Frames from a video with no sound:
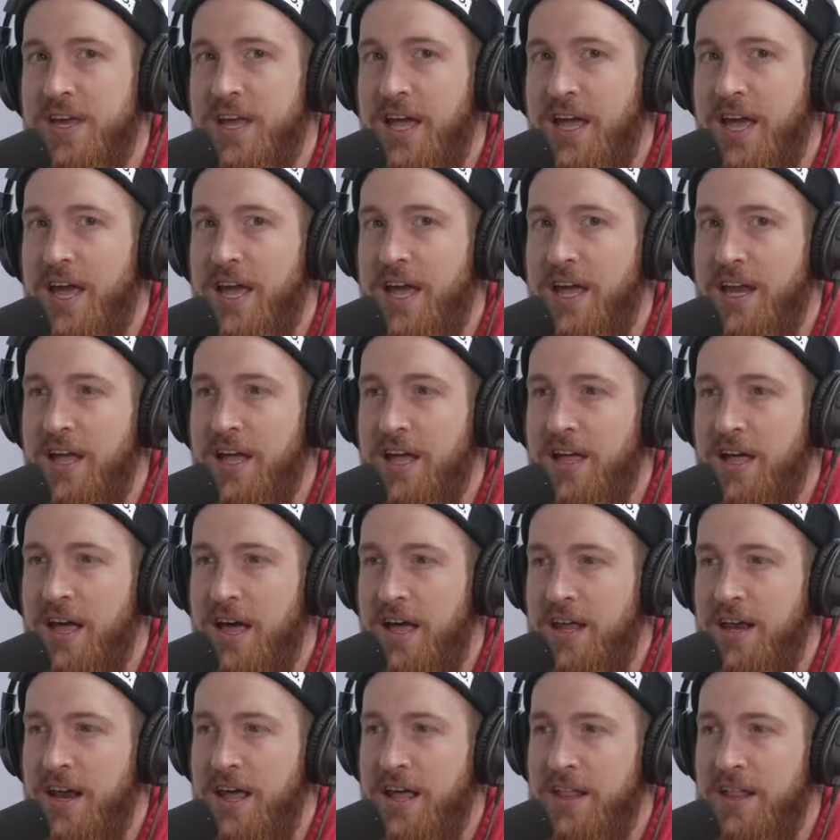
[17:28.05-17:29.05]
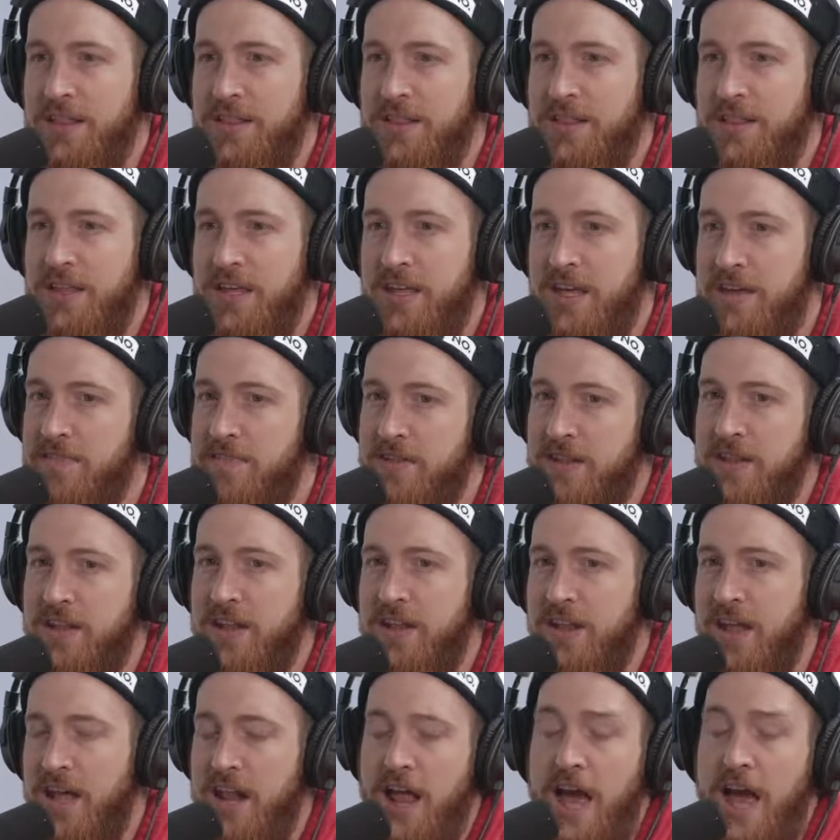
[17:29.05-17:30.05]
And I
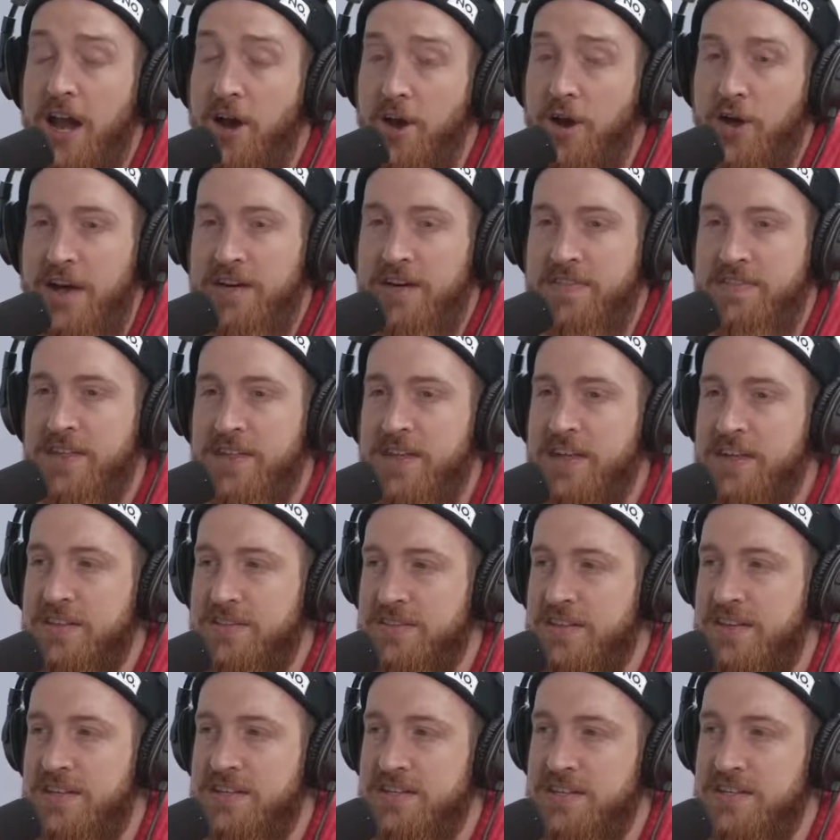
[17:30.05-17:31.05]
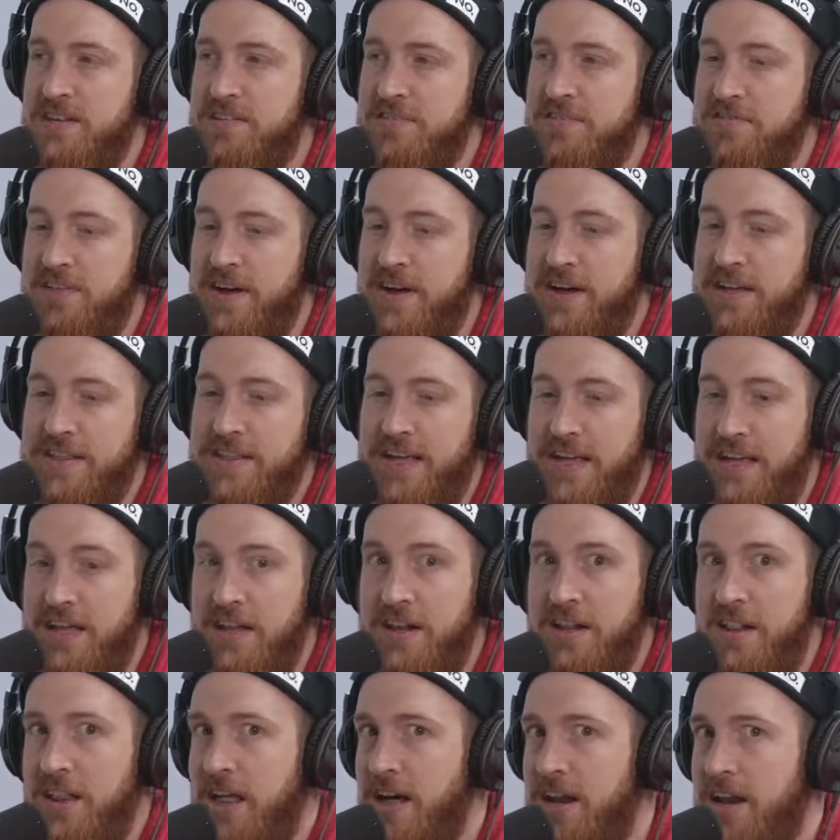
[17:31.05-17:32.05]
don't know, I think it's easy to find that in
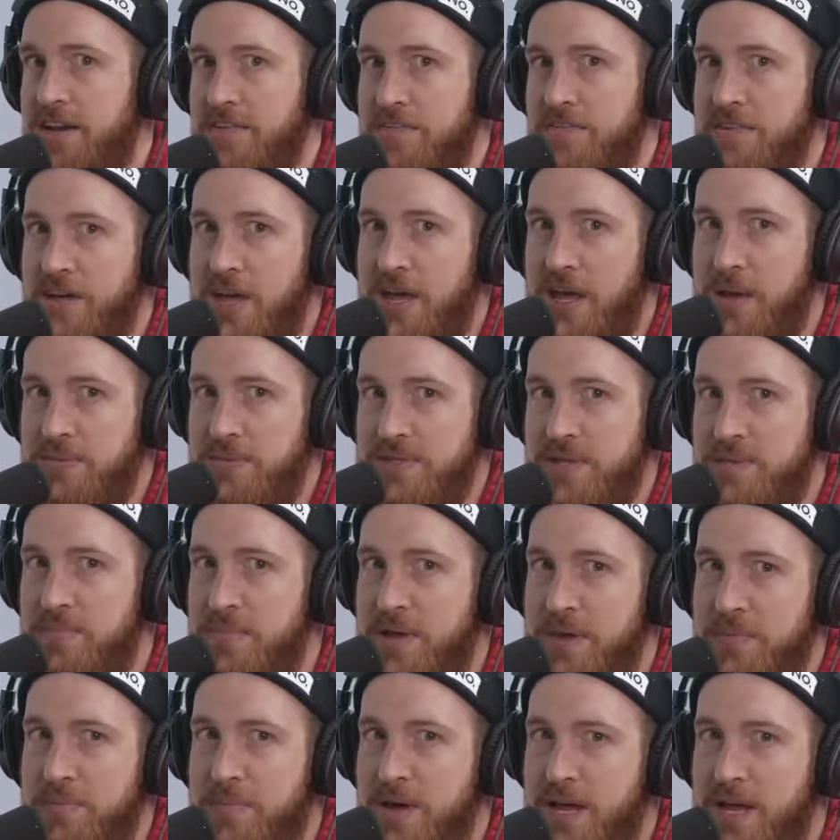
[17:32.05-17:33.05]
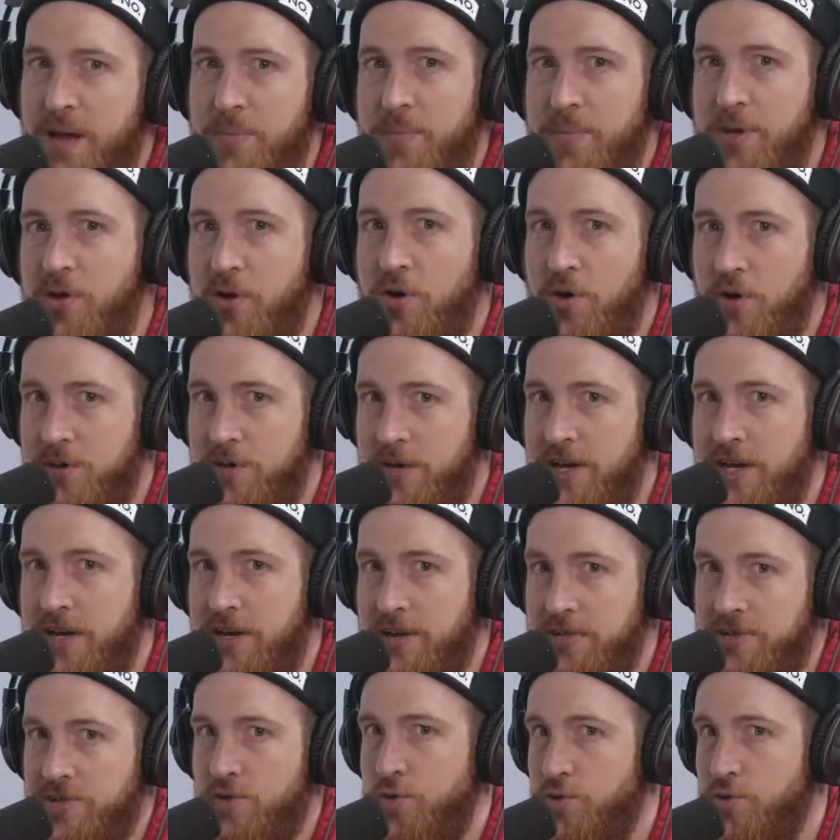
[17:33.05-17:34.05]
a lot of different games that might not be called like a
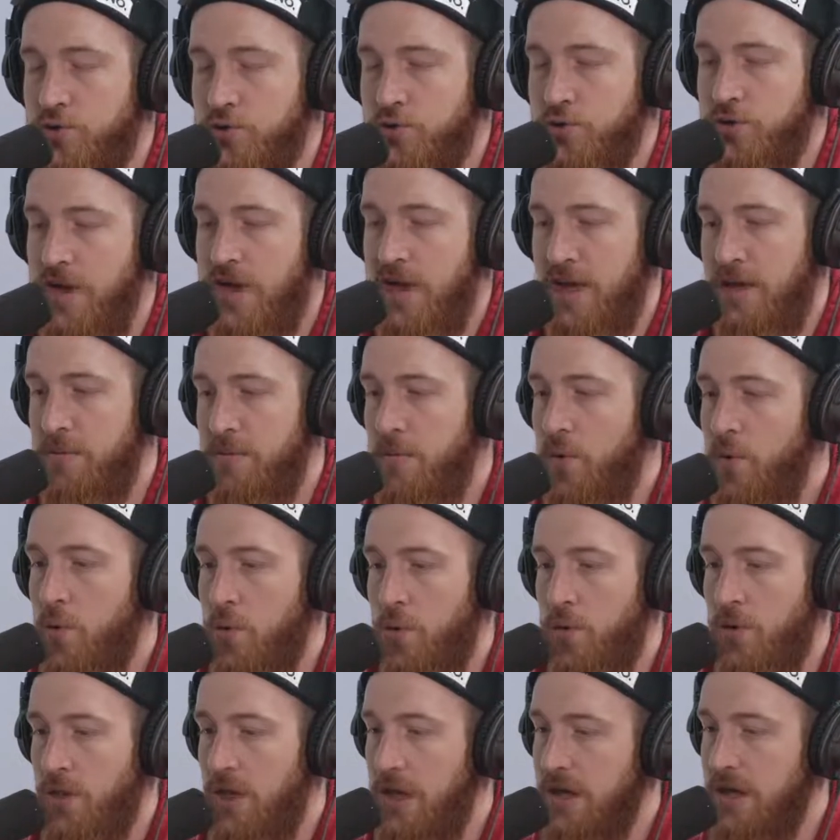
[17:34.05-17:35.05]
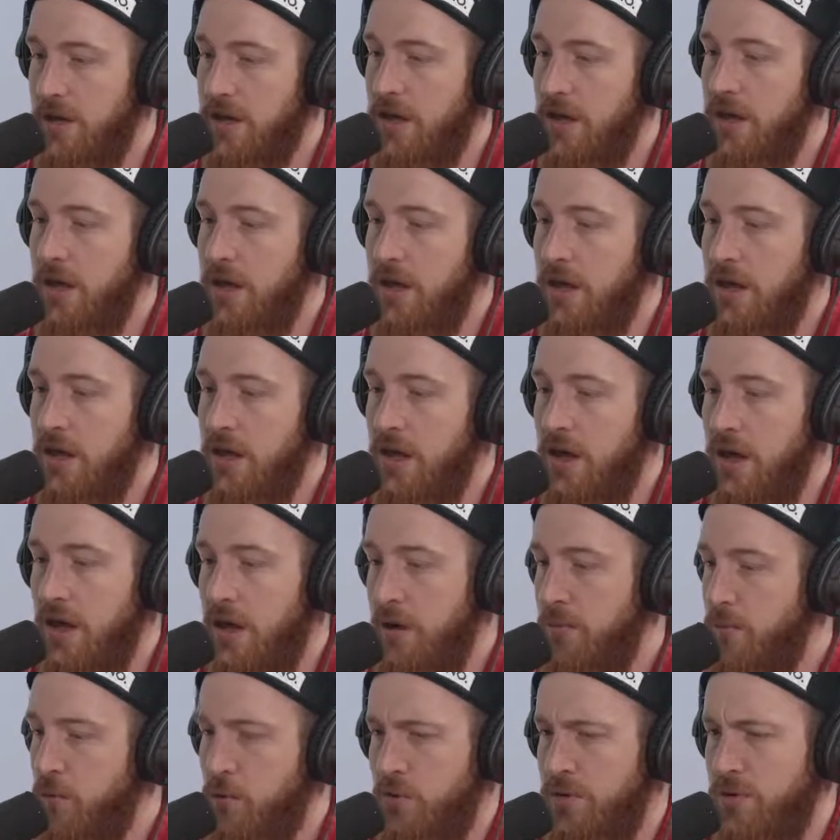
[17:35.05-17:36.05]
social game, or like
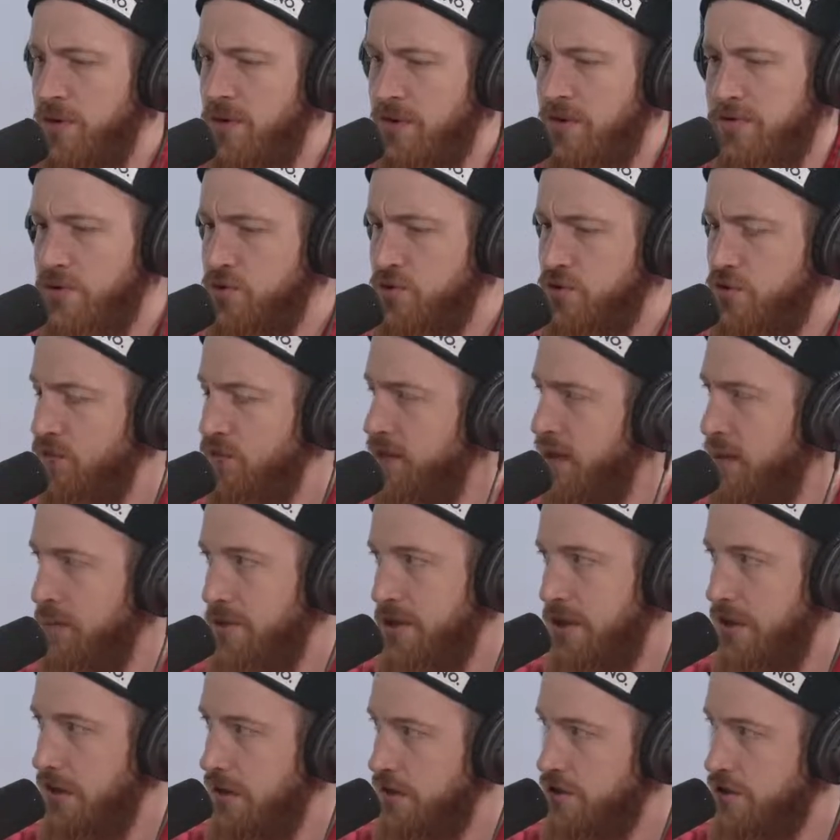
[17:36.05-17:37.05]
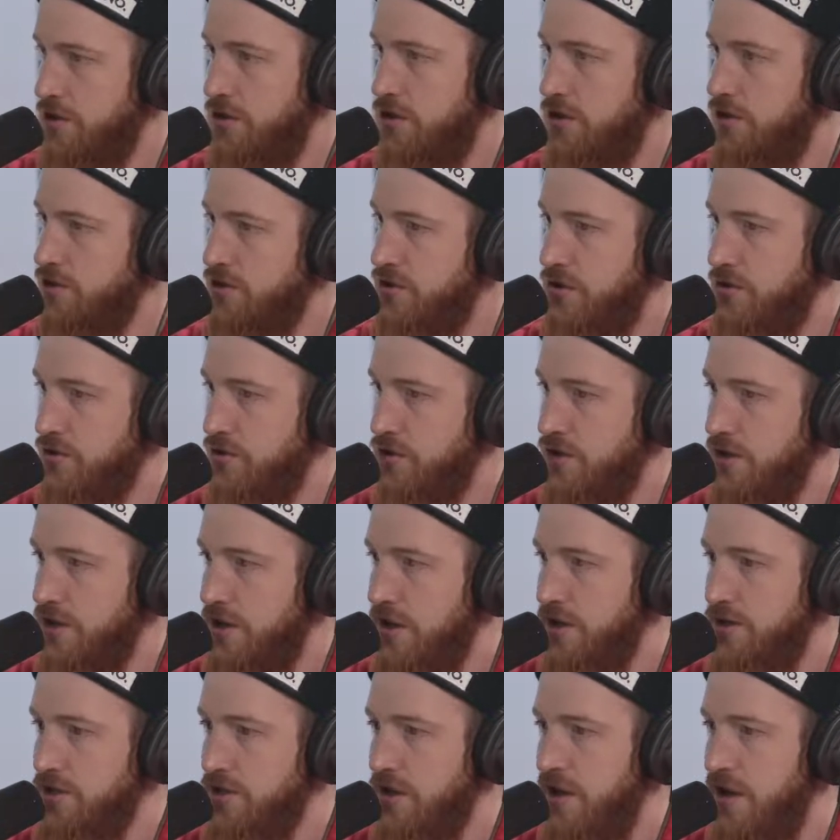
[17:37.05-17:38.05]
or a social manipulation or social
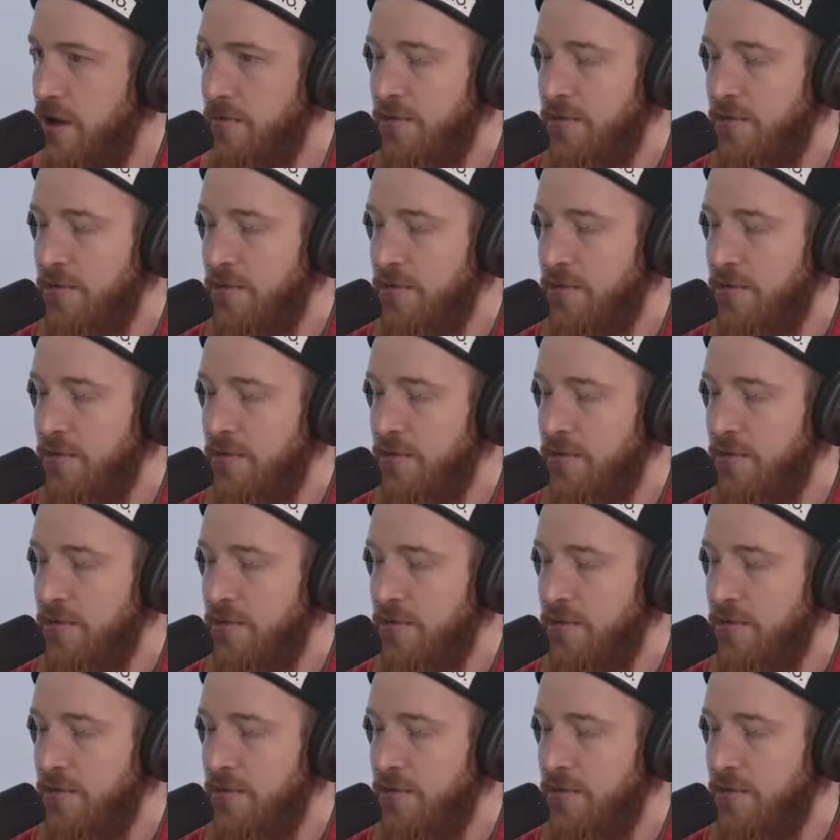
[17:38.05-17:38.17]
deduction game.